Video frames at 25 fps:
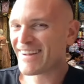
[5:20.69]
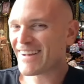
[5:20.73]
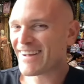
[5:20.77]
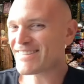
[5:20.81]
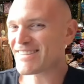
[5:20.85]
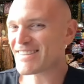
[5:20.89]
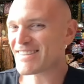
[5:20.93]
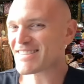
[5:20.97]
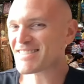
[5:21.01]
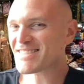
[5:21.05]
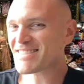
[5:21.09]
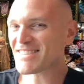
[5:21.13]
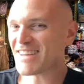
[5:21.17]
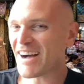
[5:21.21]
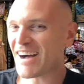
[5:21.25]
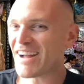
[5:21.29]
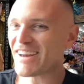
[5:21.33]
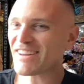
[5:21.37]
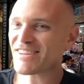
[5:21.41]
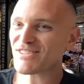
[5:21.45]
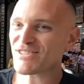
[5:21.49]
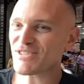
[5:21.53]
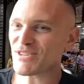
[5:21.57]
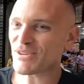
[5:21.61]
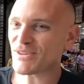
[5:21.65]
And this
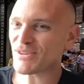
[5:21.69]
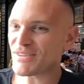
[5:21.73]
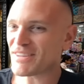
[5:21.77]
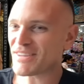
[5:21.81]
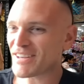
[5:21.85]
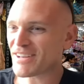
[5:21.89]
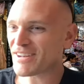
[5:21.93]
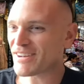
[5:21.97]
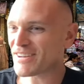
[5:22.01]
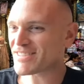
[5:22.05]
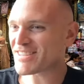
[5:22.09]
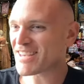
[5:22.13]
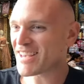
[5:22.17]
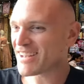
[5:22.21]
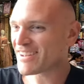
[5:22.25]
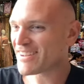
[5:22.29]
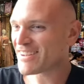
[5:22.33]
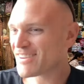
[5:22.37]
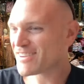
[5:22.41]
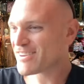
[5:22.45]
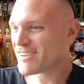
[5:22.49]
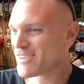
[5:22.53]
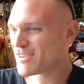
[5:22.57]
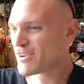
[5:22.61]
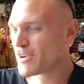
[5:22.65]
Scottish dude, and he goes,
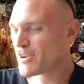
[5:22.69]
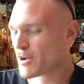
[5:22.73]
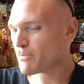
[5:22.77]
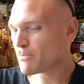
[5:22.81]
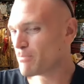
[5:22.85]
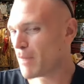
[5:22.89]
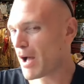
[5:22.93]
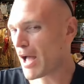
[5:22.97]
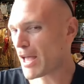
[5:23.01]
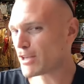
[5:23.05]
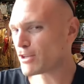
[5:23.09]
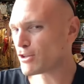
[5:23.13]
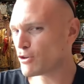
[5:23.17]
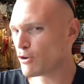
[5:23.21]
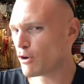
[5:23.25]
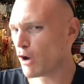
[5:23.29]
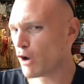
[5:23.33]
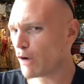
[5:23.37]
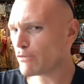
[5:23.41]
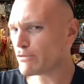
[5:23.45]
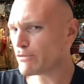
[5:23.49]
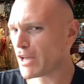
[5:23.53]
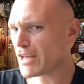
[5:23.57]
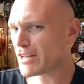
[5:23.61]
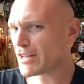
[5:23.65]
"Mate, you
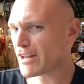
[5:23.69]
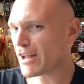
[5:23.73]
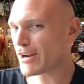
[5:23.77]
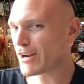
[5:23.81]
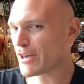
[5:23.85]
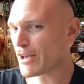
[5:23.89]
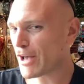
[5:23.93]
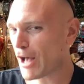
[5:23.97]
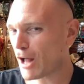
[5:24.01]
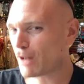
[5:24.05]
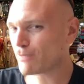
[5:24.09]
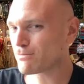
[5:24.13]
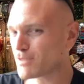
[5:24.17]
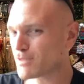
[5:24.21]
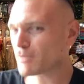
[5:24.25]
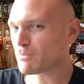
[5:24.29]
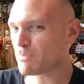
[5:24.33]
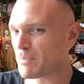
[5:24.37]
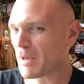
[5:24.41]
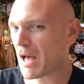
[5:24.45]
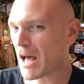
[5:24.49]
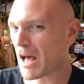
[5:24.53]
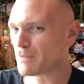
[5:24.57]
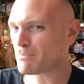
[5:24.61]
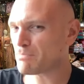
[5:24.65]
don't need any help to
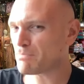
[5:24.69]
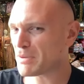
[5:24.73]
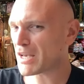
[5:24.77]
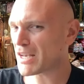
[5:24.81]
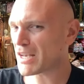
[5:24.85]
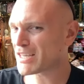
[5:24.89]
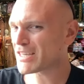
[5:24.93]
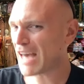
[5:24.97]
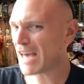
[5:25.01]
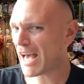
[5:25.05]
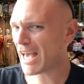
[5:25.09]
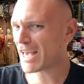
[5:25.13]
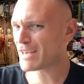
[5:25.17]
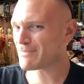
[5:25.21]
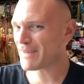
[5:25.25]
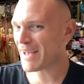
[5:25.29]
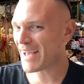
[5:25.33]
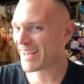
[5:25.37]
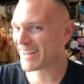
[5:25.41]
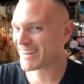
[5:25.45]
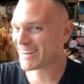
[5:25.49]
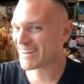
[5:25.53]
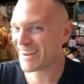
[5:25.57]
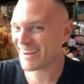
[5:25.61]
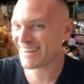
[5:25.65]
be how to be a gay
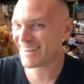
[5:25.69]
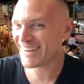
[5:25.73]
man."